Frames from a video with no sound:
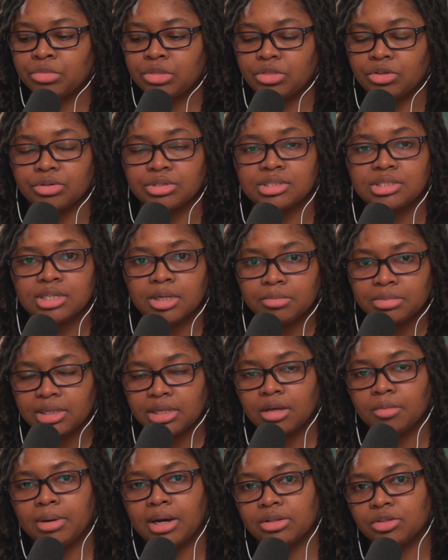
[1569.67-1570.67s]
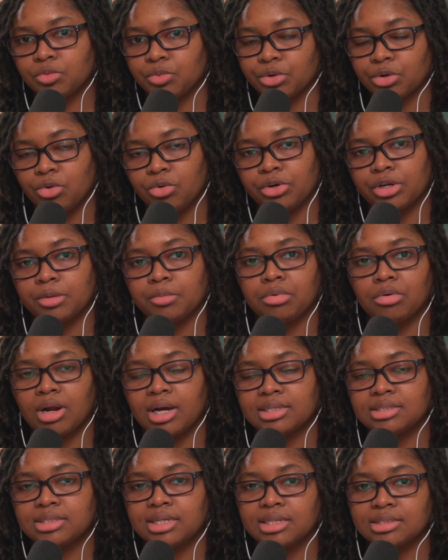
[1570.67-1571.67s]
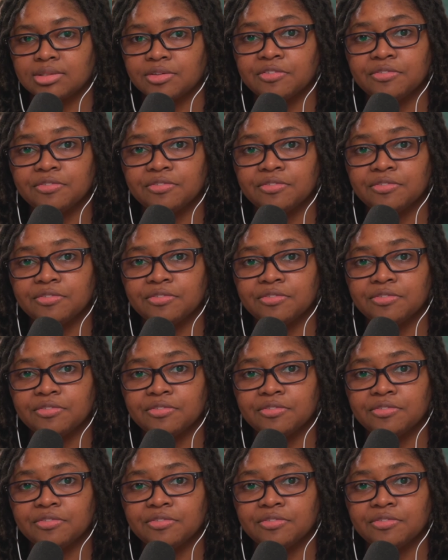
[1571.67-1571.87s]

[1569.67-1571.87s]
there's something about the recording process